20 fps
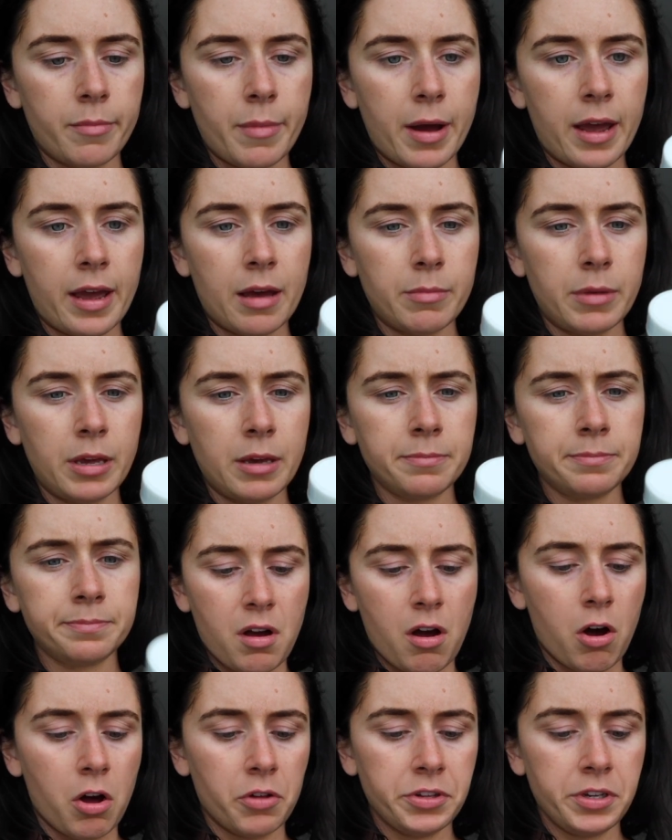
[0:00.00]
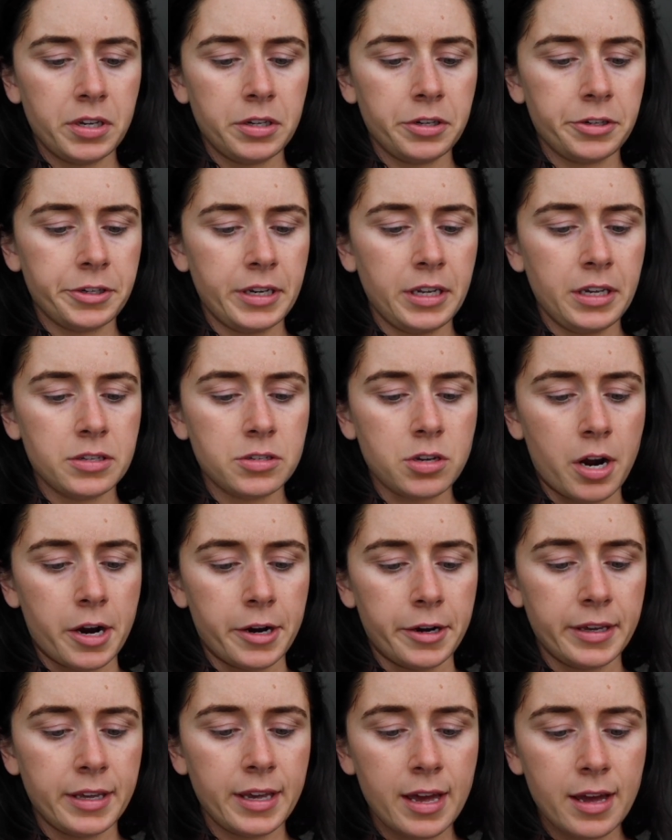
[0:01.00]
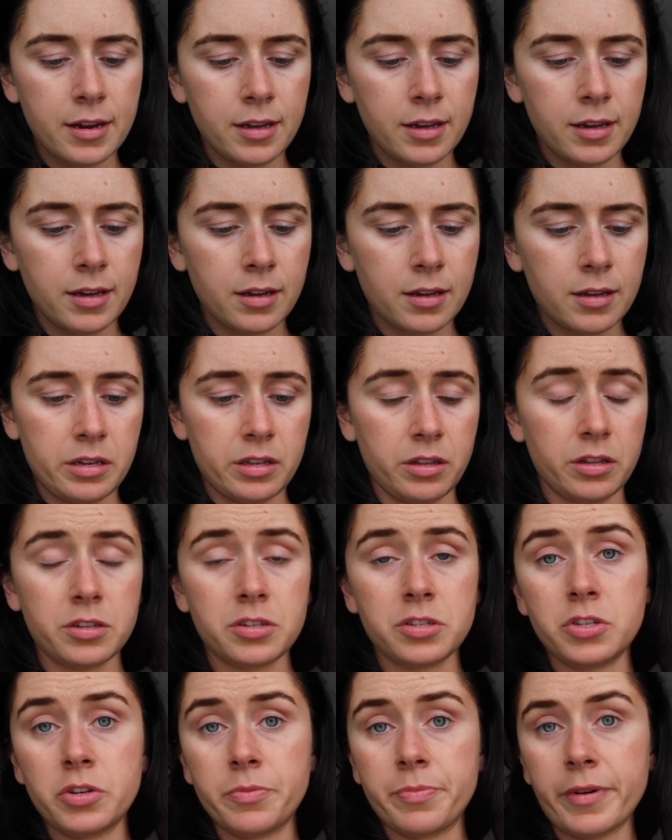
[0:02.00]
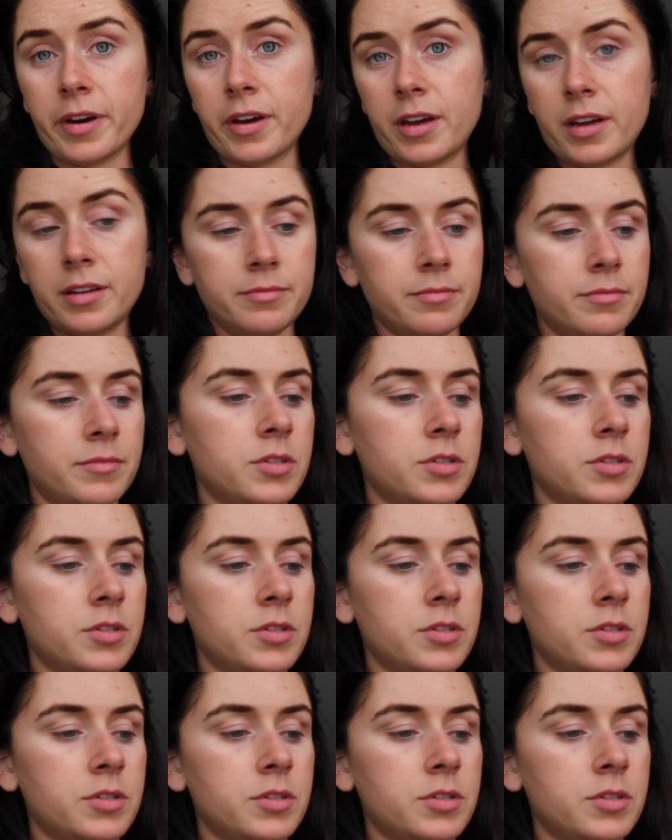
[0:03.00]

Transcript: in Miami. All the ingredients are organic. It looks super good.